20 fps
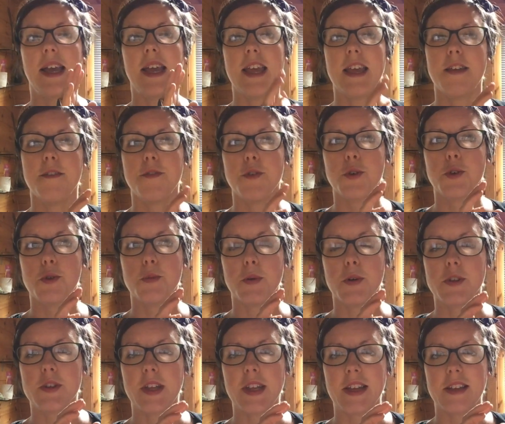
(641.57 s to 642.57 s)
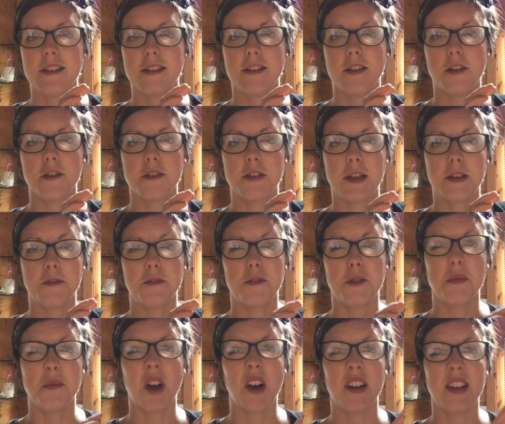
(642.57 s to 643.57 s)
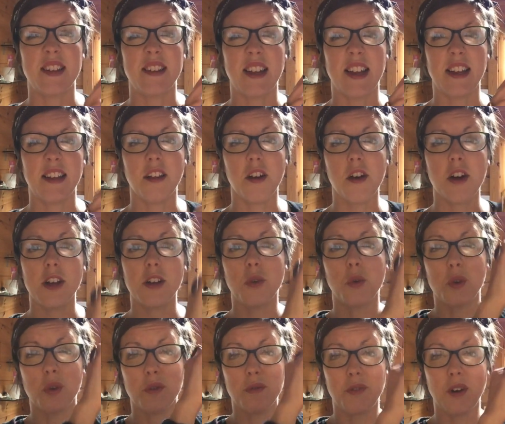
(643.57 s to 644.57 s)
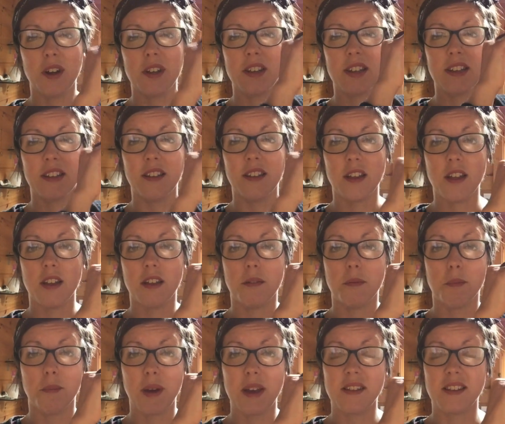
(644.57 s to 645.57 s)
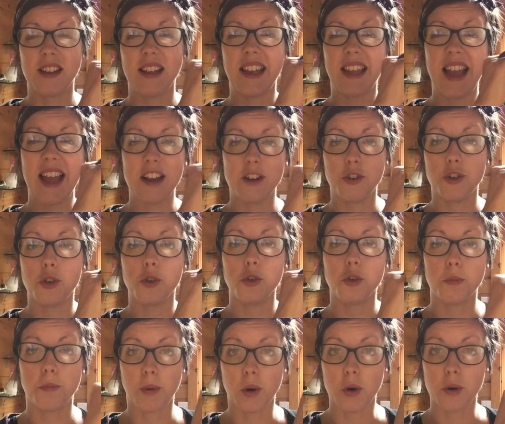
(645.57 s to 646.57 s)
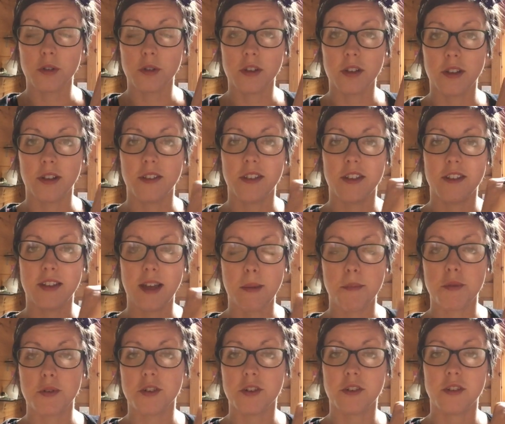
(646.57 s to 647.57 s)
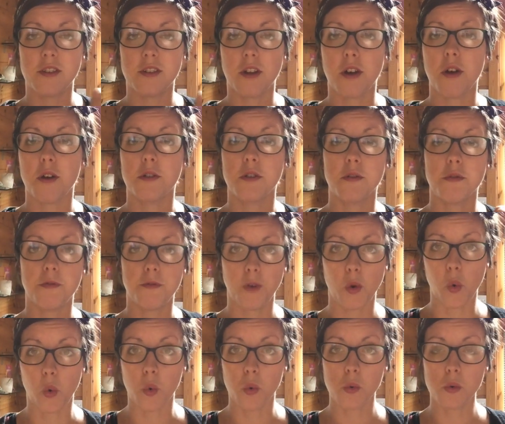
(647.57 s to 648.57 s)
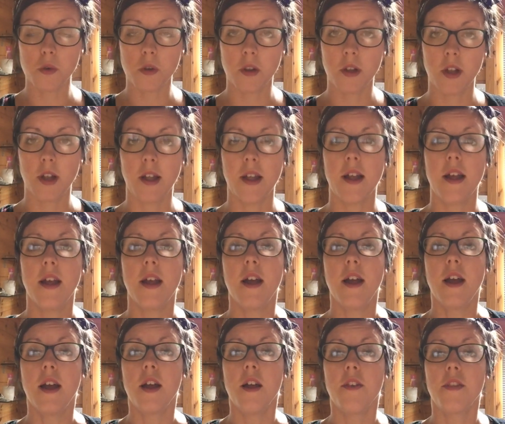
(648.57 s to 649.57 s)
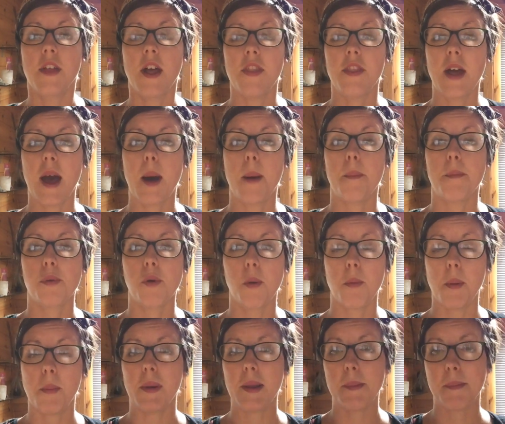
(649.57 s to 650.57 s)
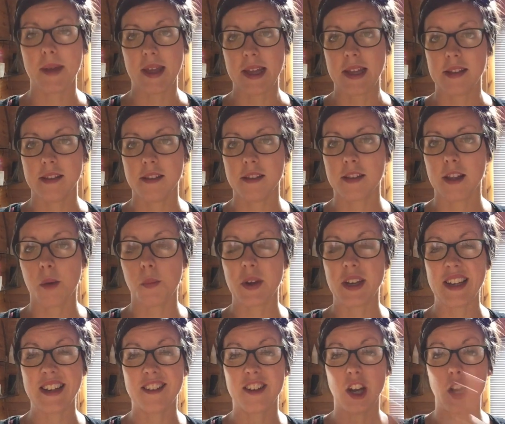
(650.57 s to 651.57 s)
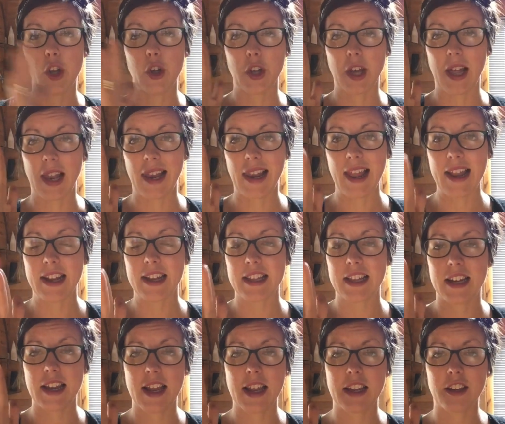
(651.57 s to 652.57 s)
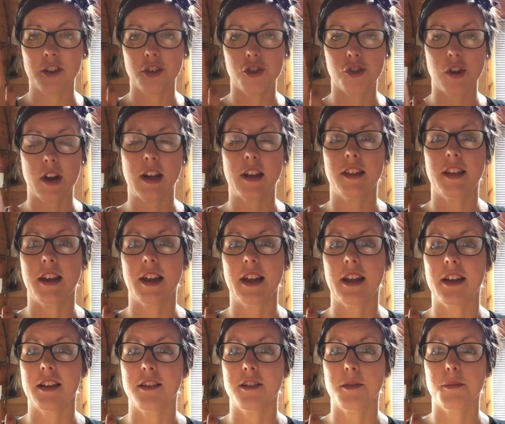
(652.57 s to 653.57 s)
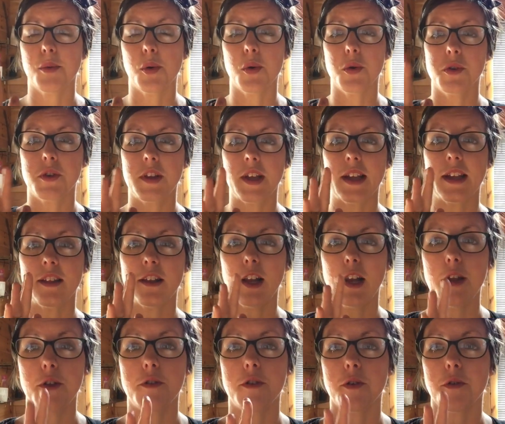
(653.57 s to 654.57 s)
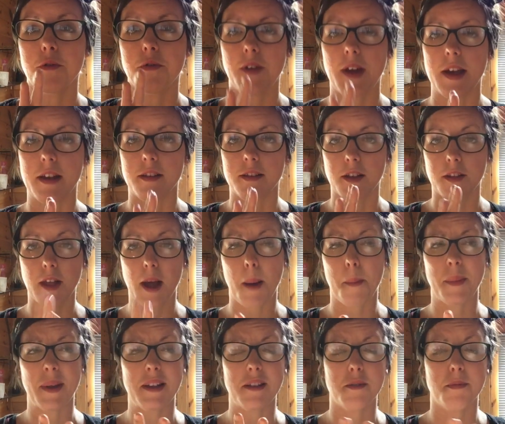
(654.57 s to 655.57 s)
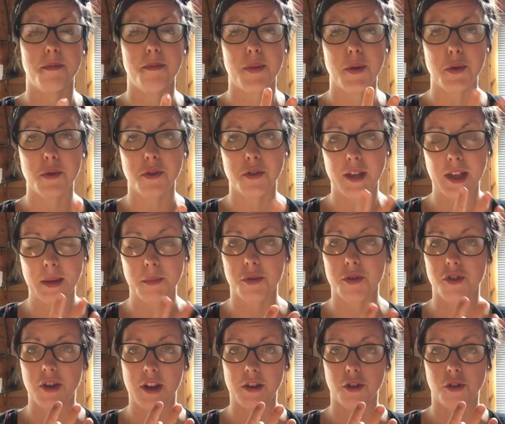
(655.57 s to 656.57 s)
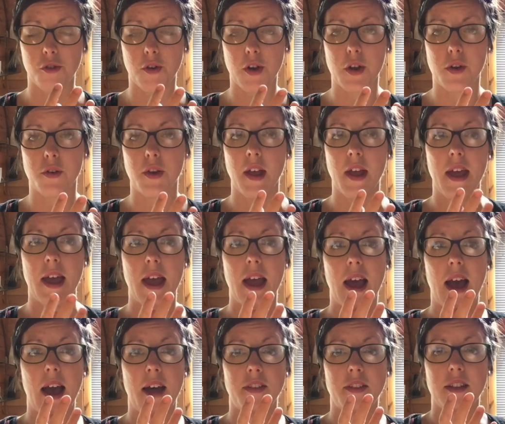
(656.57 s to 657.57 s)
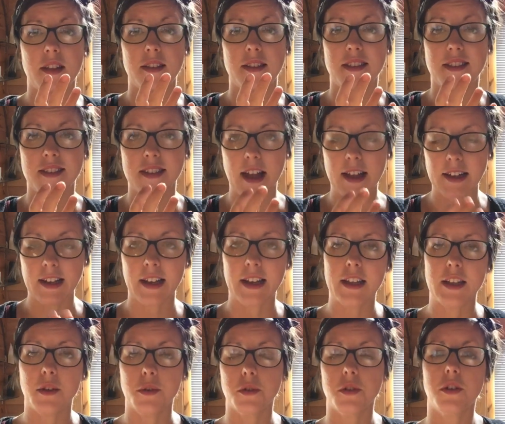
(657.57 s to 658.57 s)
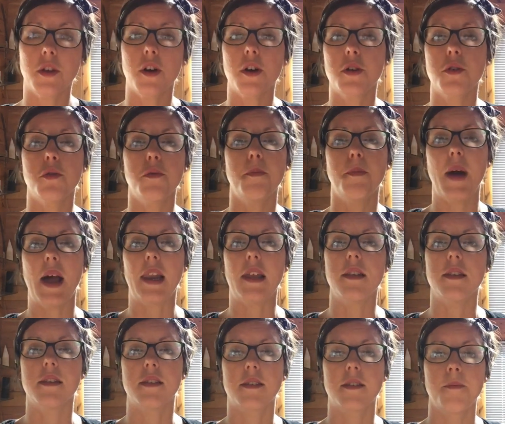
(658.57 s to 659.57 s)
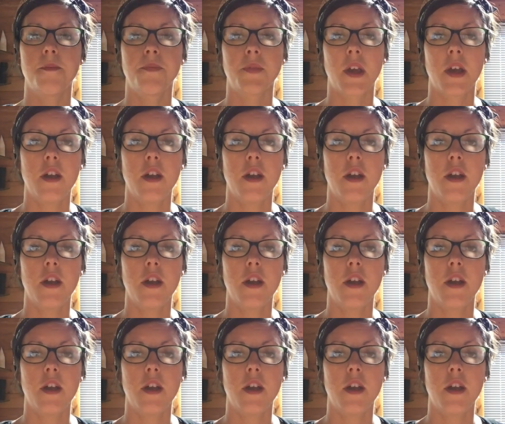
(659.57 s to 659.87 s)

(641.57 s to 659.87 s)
If your spotting is starting from kind of day 9, or you're finding that basically as you spot the temperatures start to fall, then that probably means that we need to look at lengthening, strengthening and supporting the luteal phase. So that means boosting progesterone and settling your cycle balance.